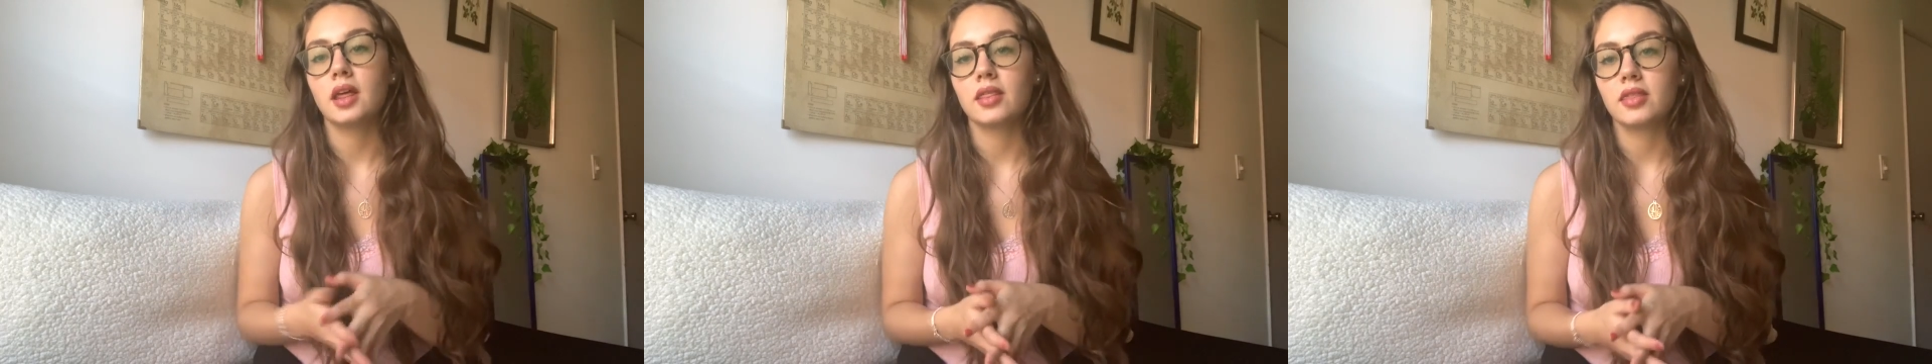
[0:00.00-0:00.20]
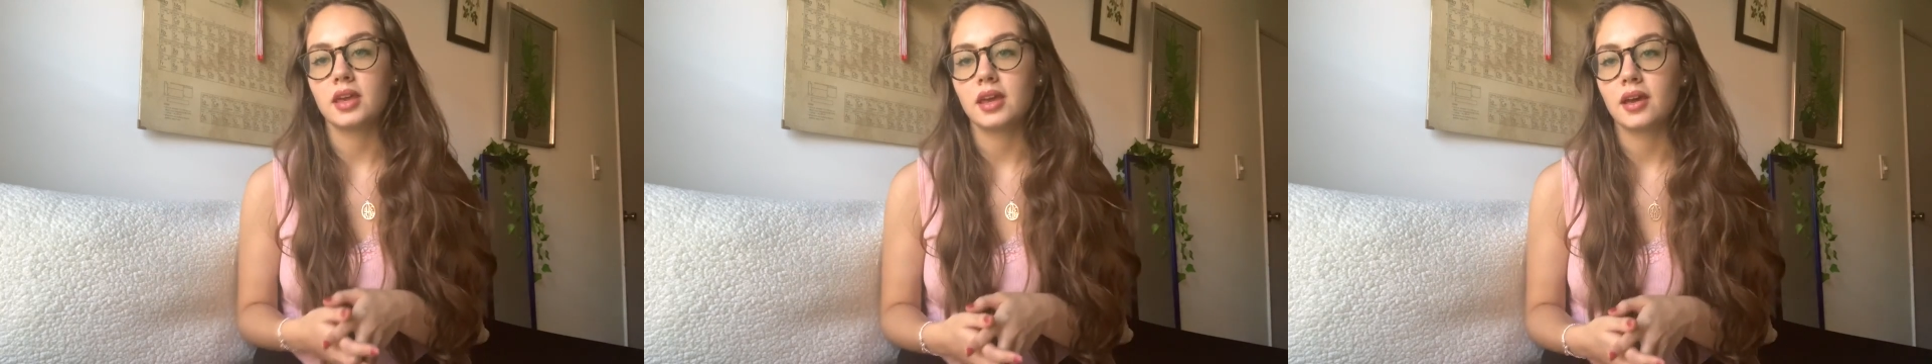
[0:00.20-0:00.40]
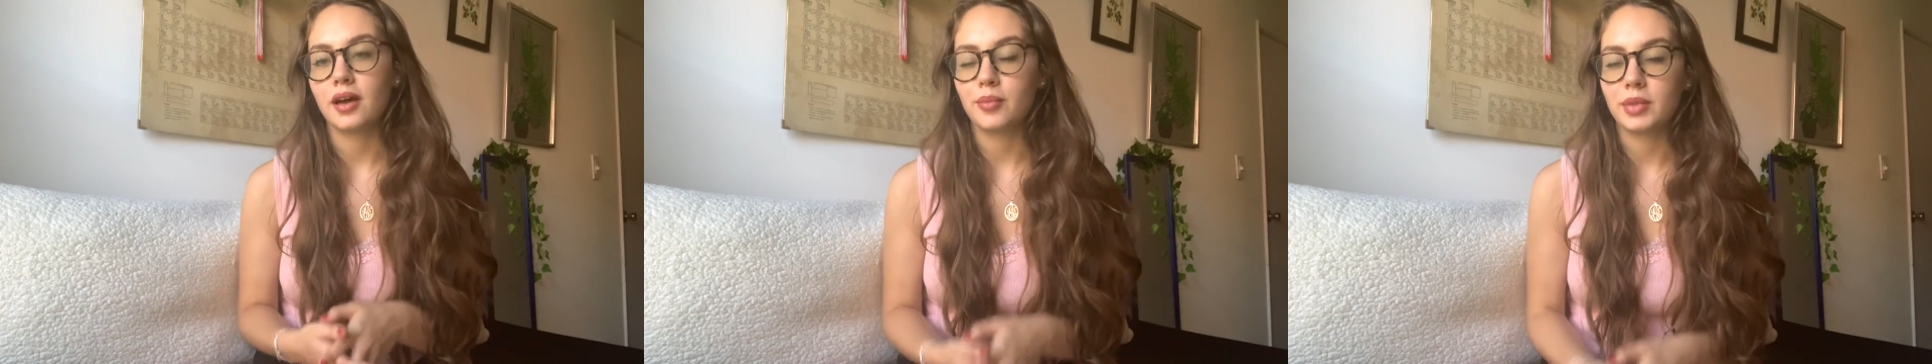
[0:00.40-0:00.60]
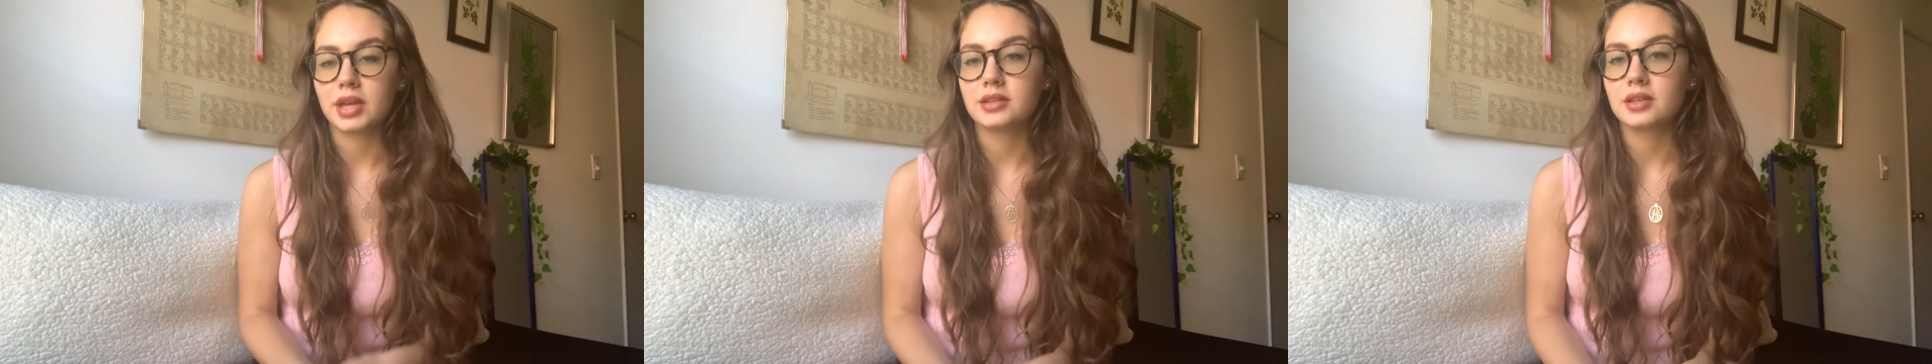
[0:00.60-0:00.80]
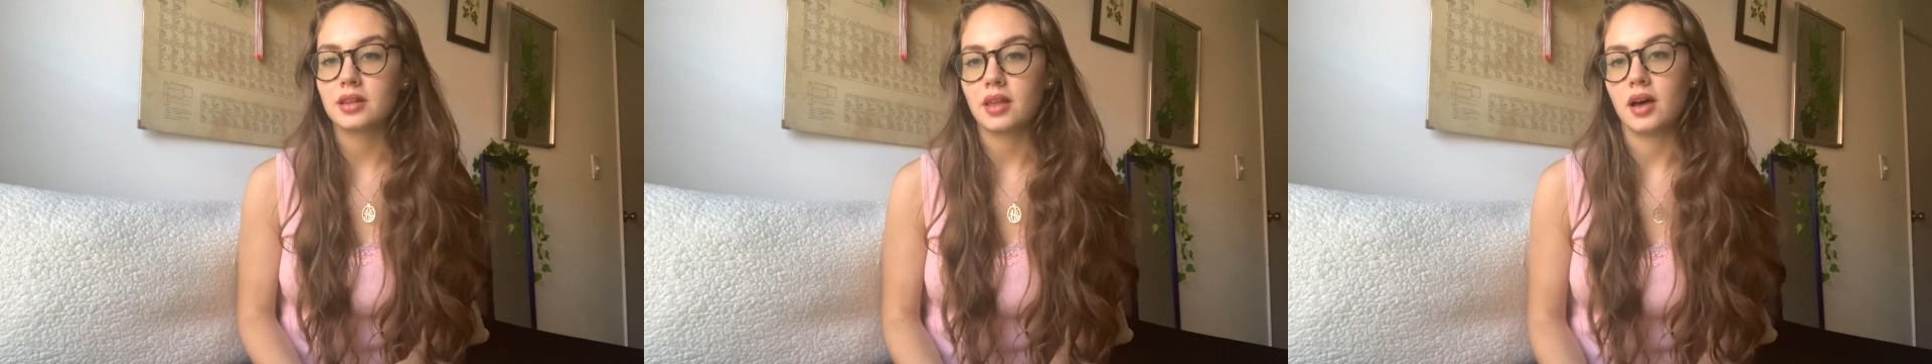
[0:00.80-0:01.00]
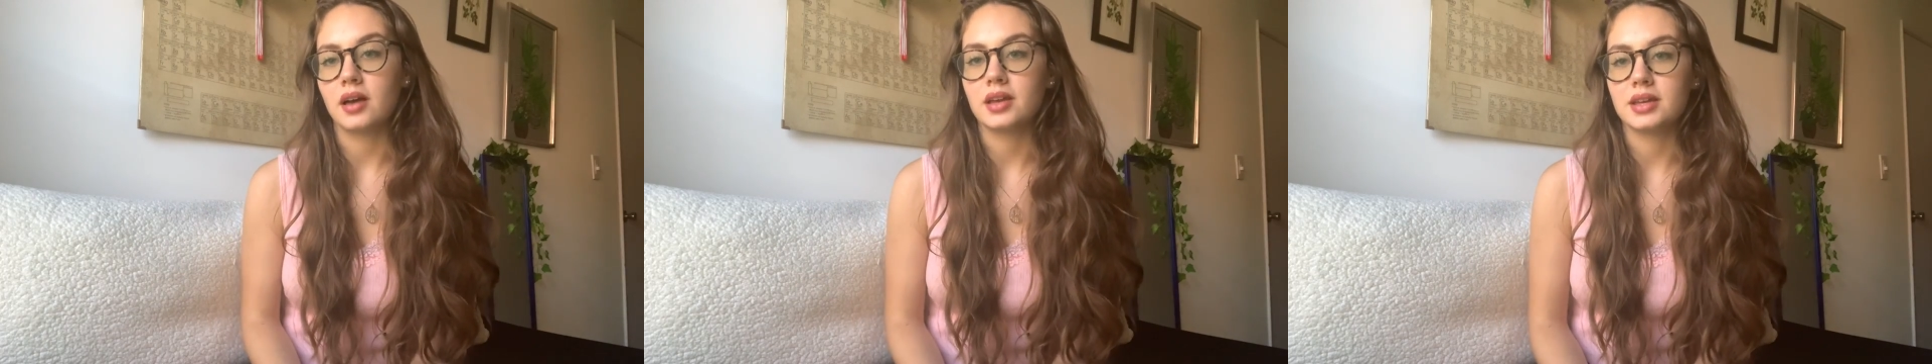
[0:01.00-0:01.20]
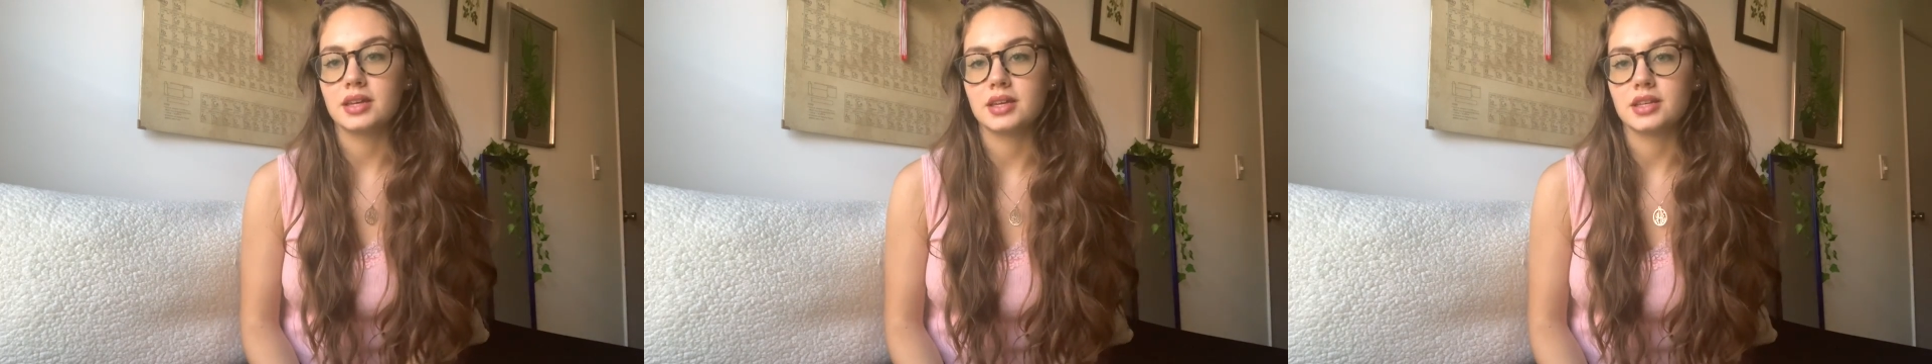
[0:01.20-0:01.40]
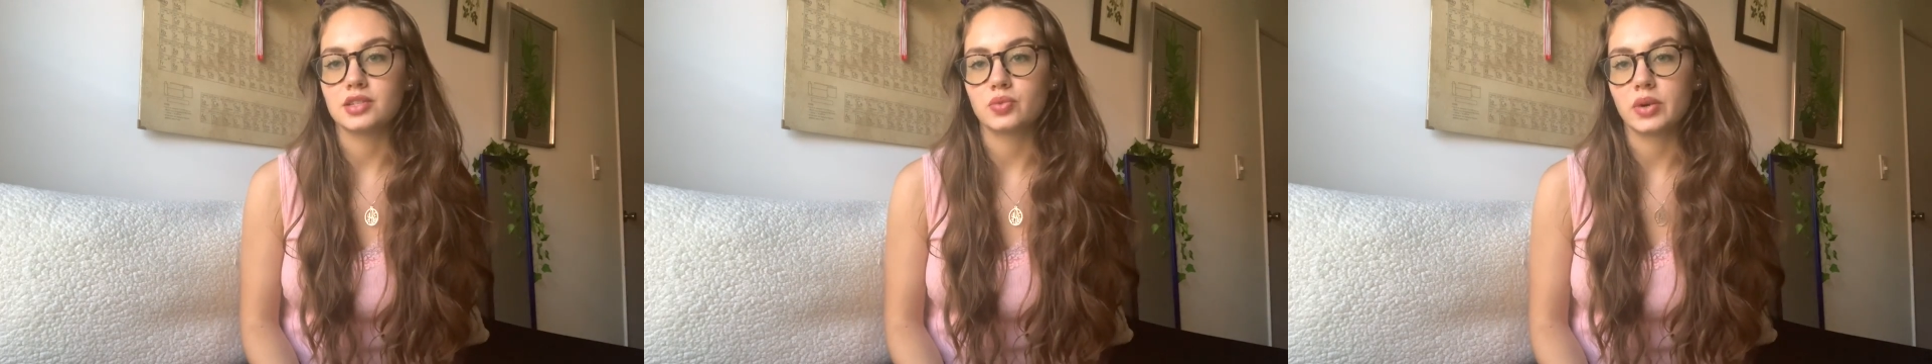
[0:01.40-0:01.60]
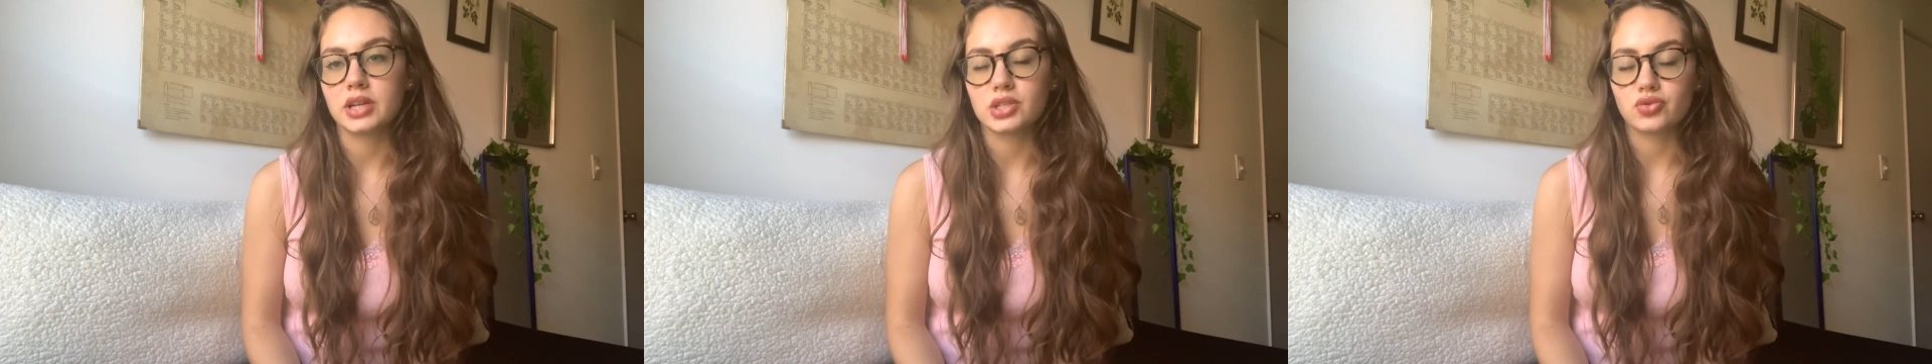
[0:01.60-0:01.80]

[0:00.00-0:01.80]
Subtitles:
the amygdala is what is